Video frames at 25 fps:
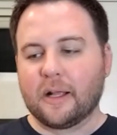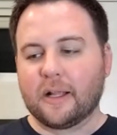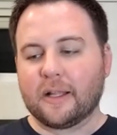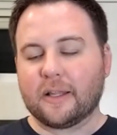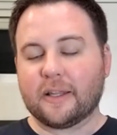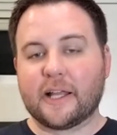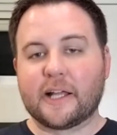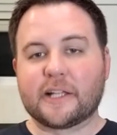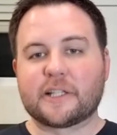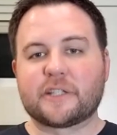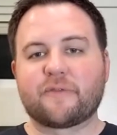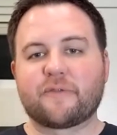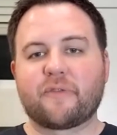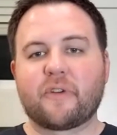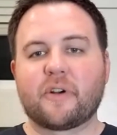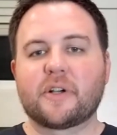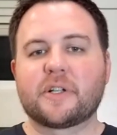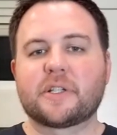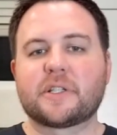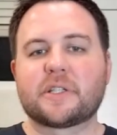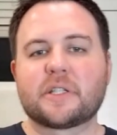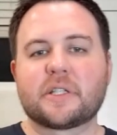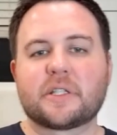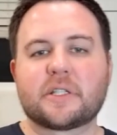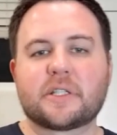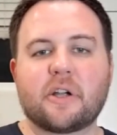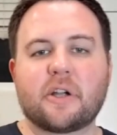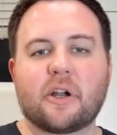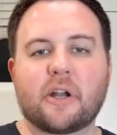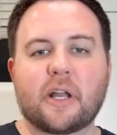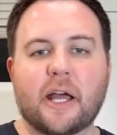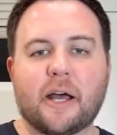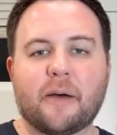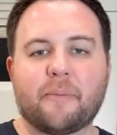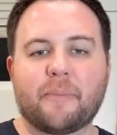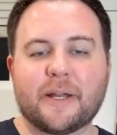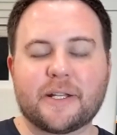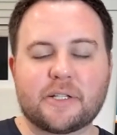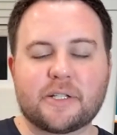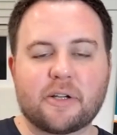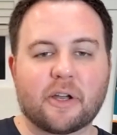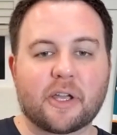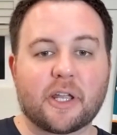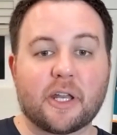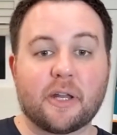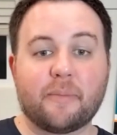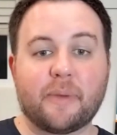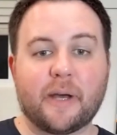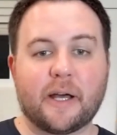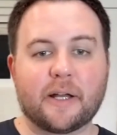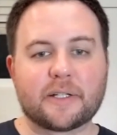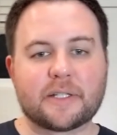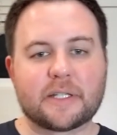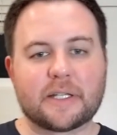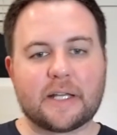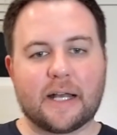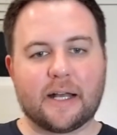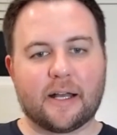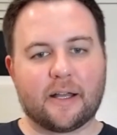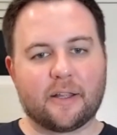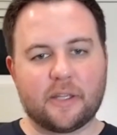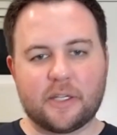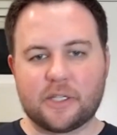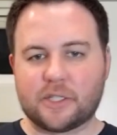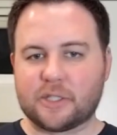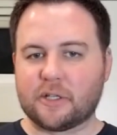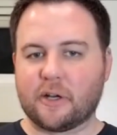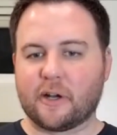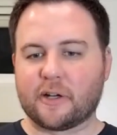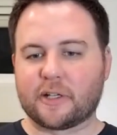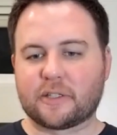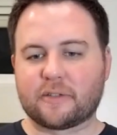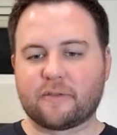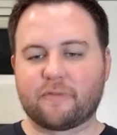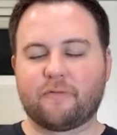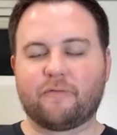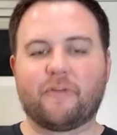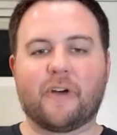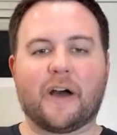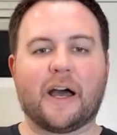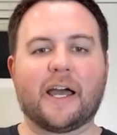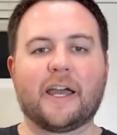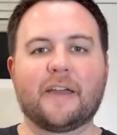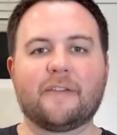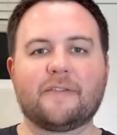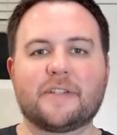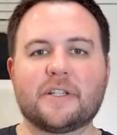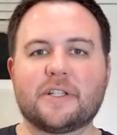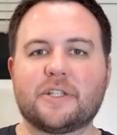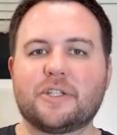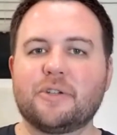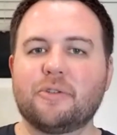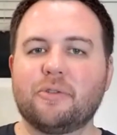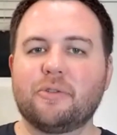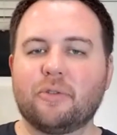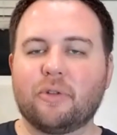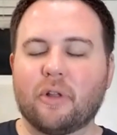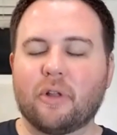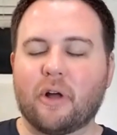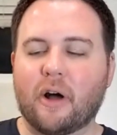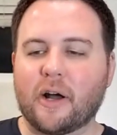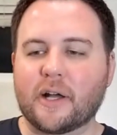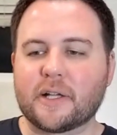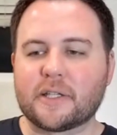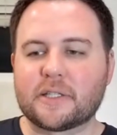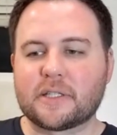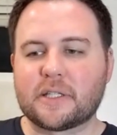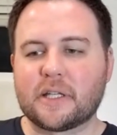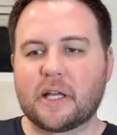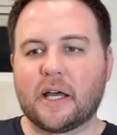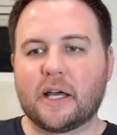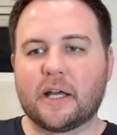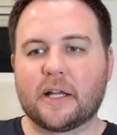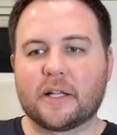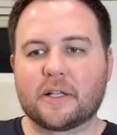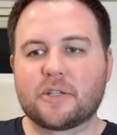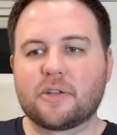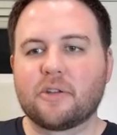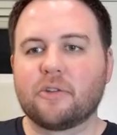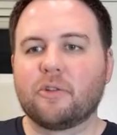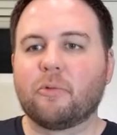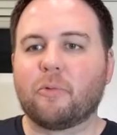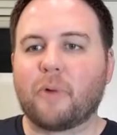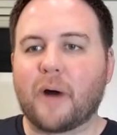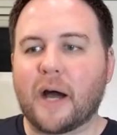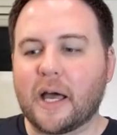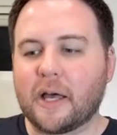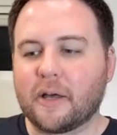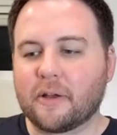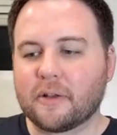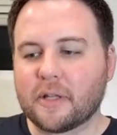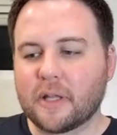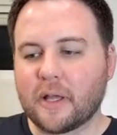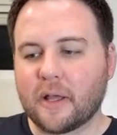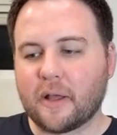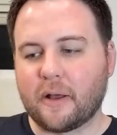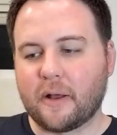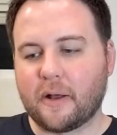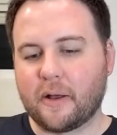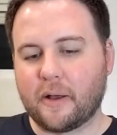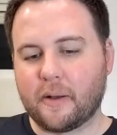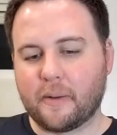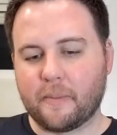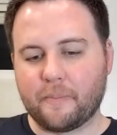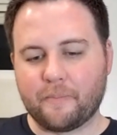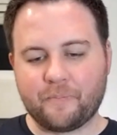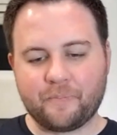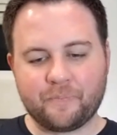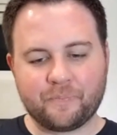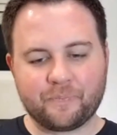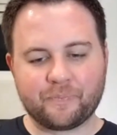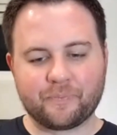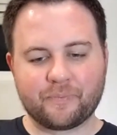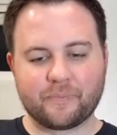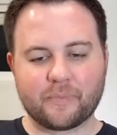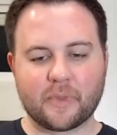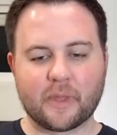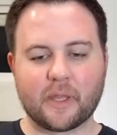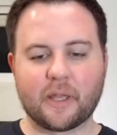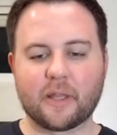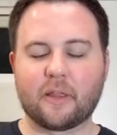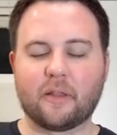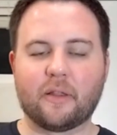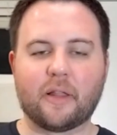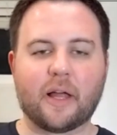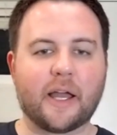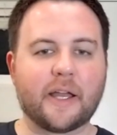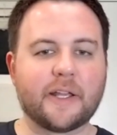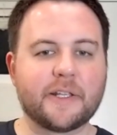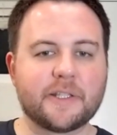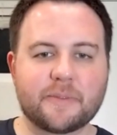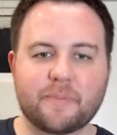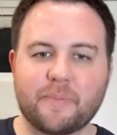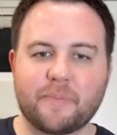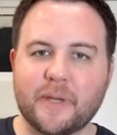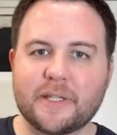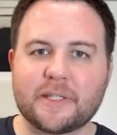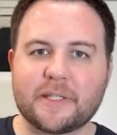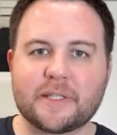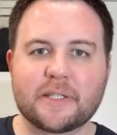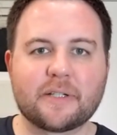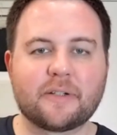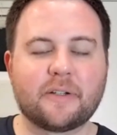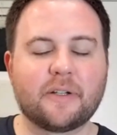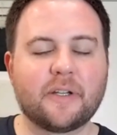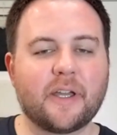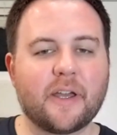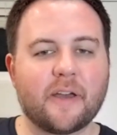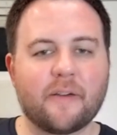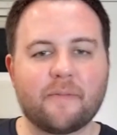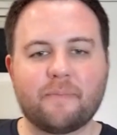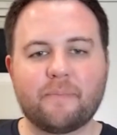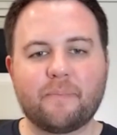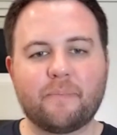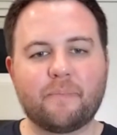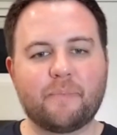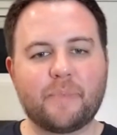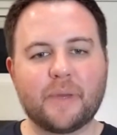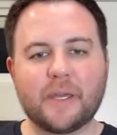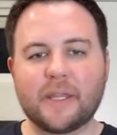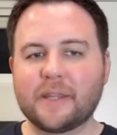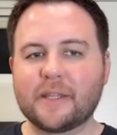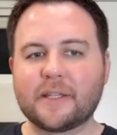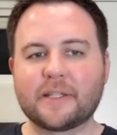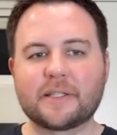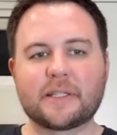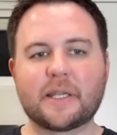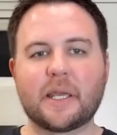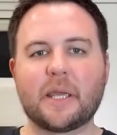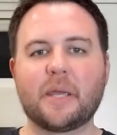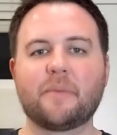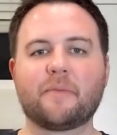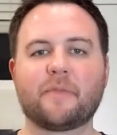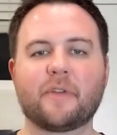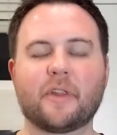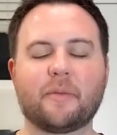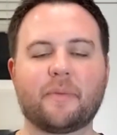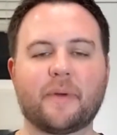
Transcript: let's first start out by talking about the Sharks' 5-2 loss to the Wild. The lines basically have been the same for the